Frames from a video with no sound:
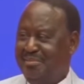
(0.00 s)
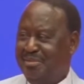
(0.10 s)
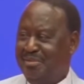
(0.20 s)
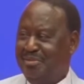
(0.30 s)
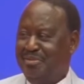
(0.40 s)

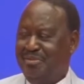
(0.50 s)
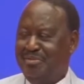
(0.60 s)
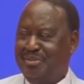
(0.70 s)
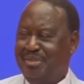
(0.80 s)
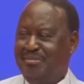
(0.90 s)
because you
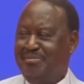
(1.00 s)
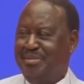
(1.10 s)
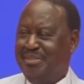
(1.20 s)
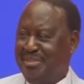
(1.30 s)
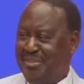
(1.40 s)
have not had a
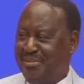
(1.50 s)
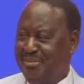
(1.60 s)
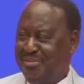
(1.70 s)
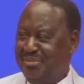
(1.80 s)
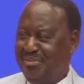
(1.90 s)

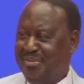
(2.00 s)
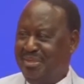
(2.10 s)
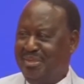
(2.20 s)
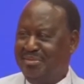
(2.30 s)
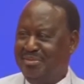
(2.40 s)
PG
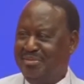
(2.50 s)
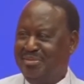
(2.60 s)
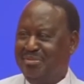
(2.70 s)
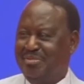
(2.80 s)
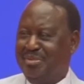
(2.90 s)
where you
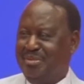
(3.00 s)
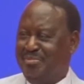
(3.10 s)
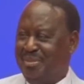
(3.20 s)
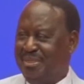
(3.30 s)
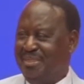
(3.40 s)
also brought the
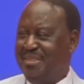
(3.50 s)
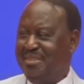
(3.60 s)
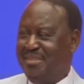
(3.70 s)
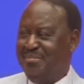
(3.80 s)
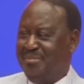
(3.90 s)
party
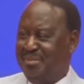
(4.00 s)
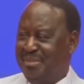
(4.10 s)
leadership